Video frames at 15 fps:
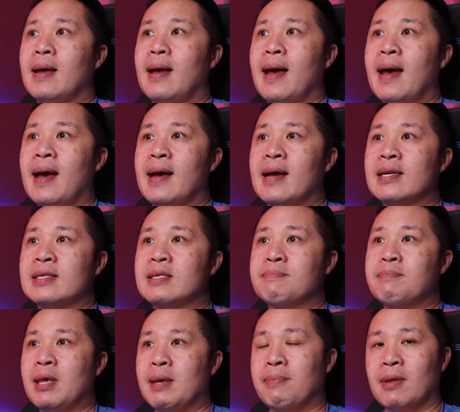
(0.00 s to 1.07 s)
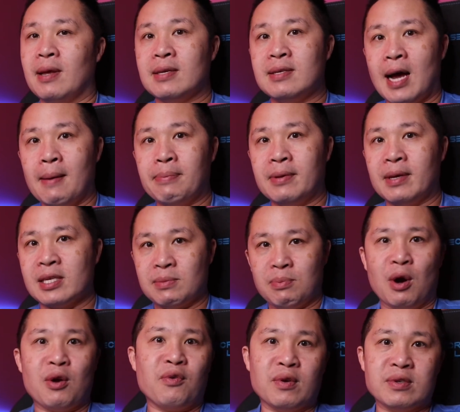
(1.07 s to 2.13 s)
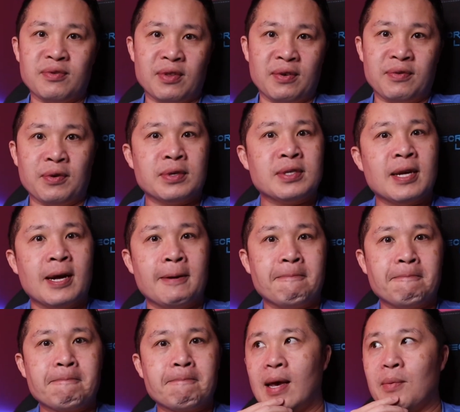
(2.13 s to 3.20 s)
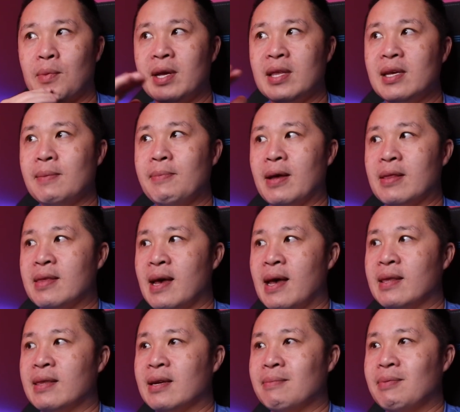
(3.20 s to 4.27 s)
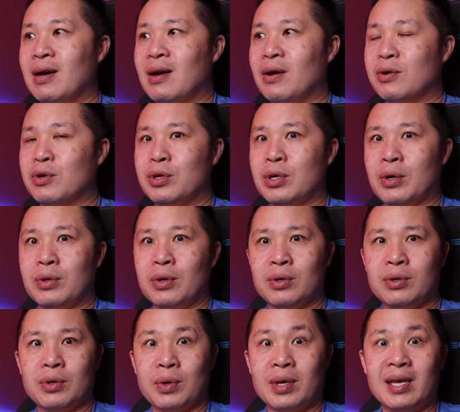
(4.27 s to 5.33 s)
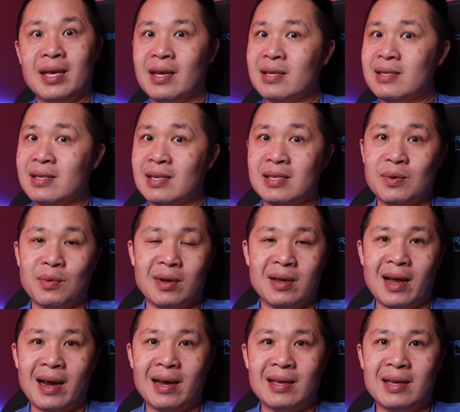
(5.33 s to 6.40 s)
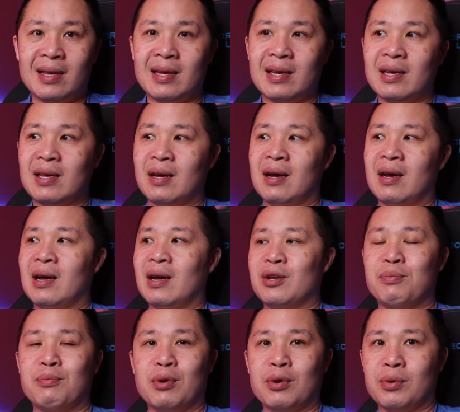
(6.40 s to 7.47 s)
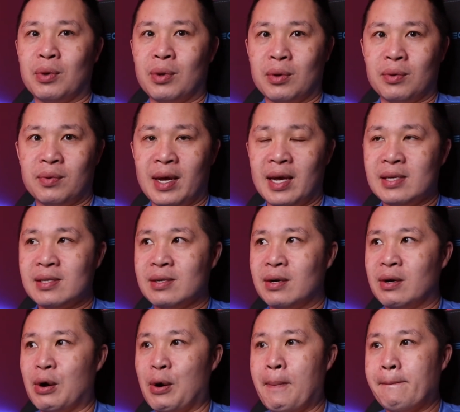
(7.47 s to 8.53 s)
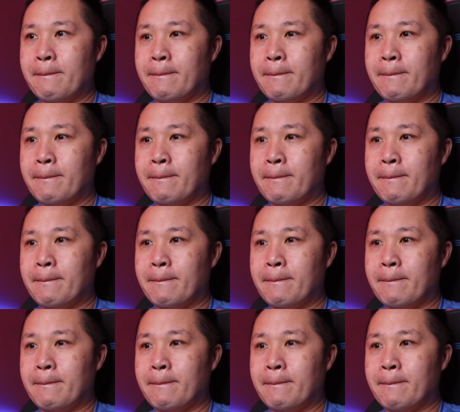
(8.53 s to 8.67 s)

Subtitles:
as people adopting smartphones for the first time. And when I think about that, think about, you know, your Nokia 6190, your Motorola Razr,